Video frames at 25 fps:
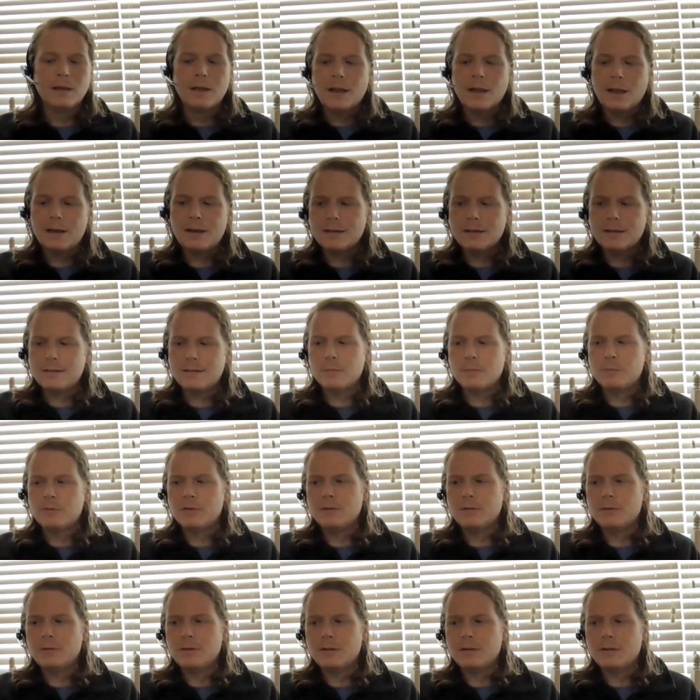And that's
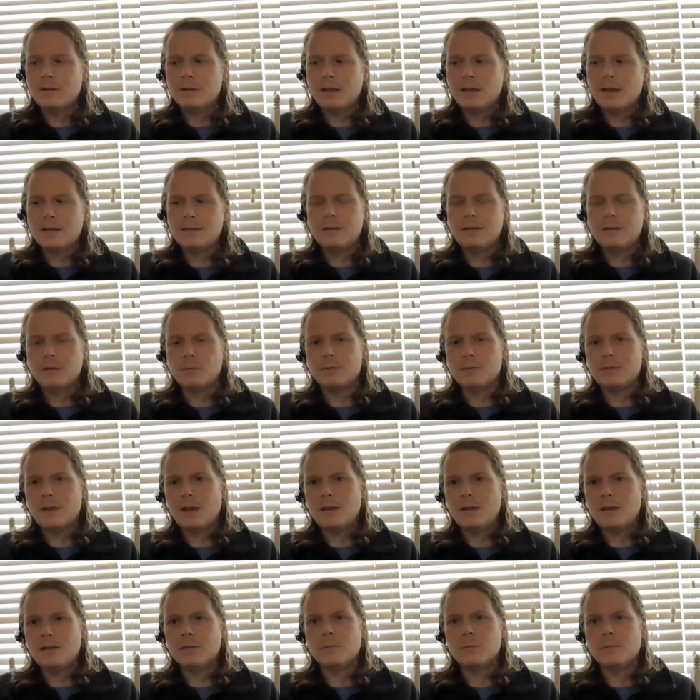absolutely the case here with
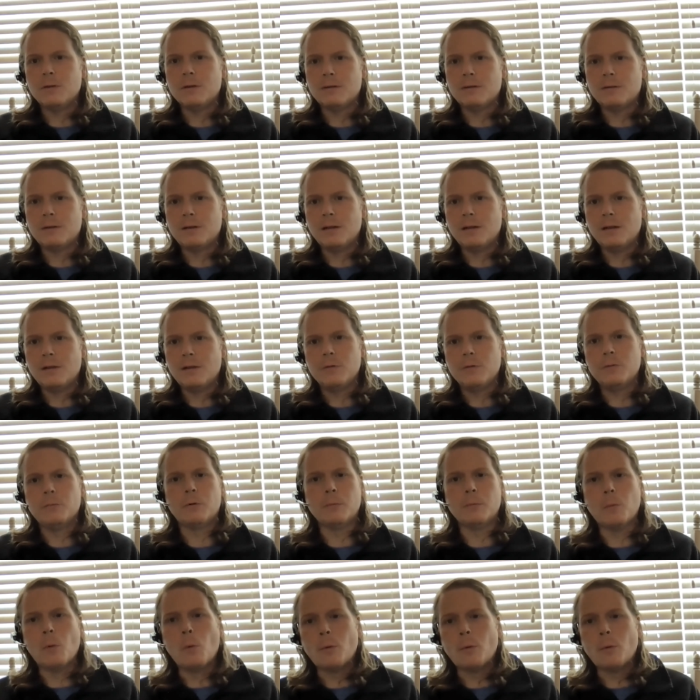Tanium. At uh, the level of
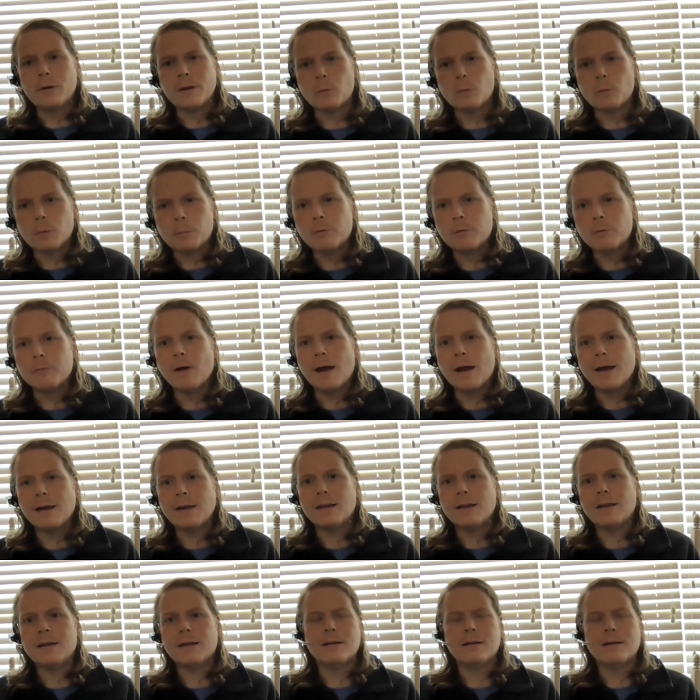reporting we're
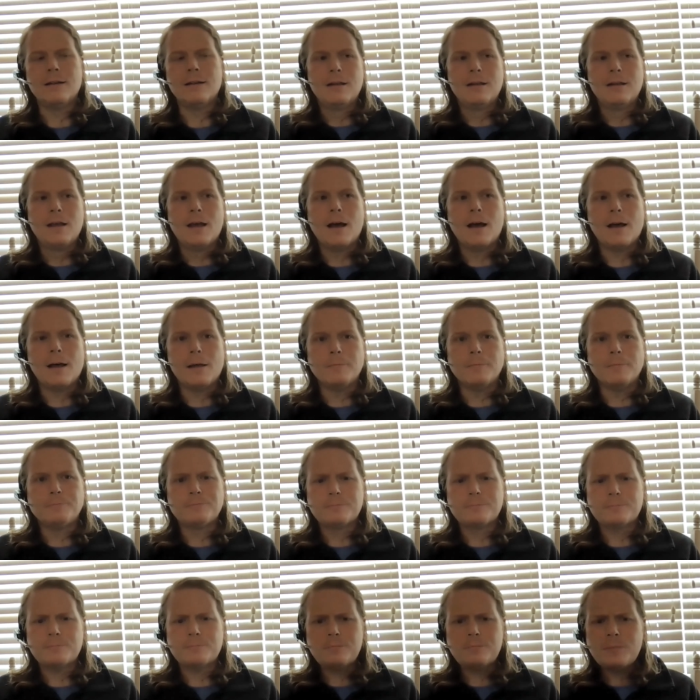providing, and uh,
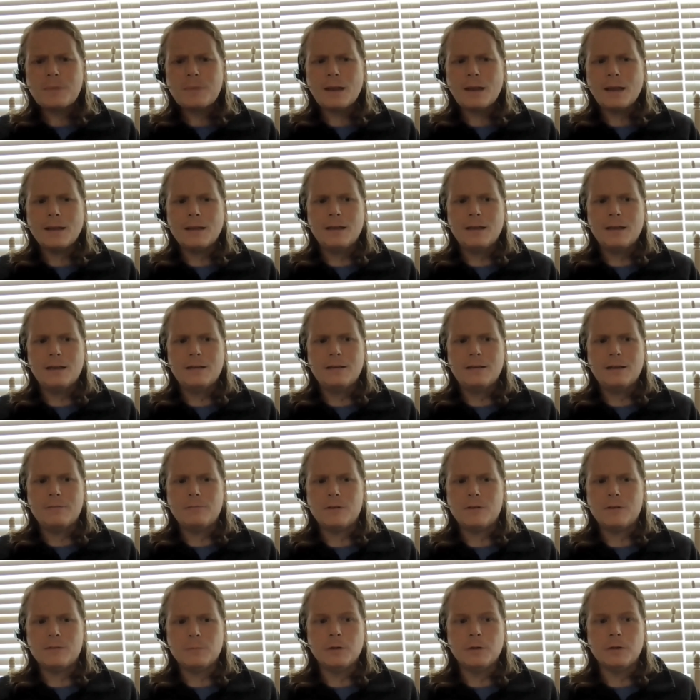again, that
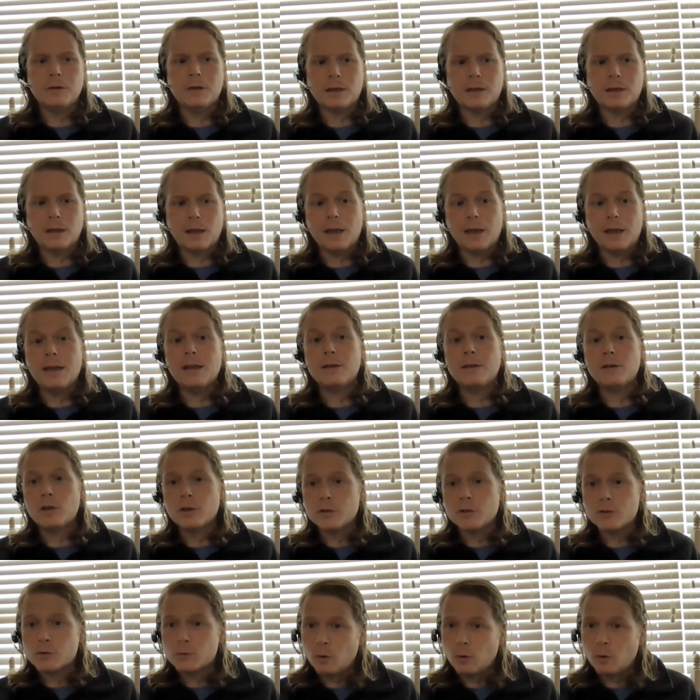visibility and
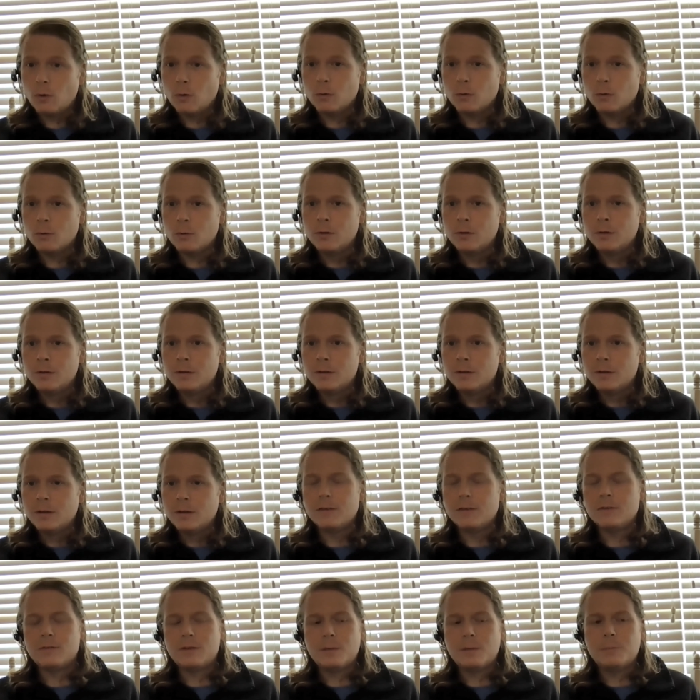control
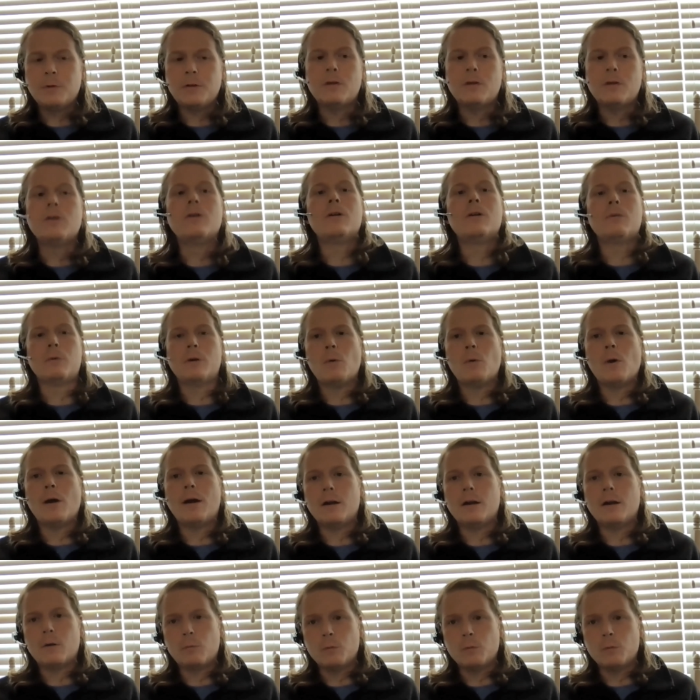is typically going to require
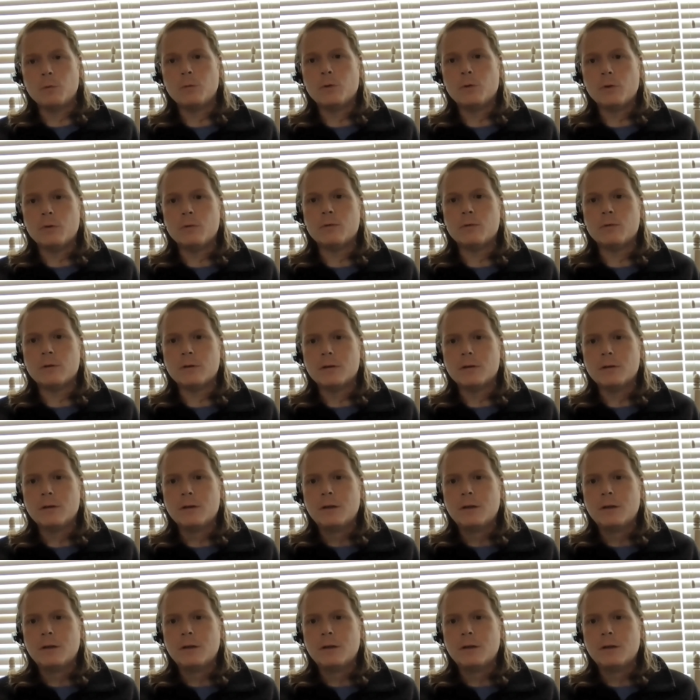a root user,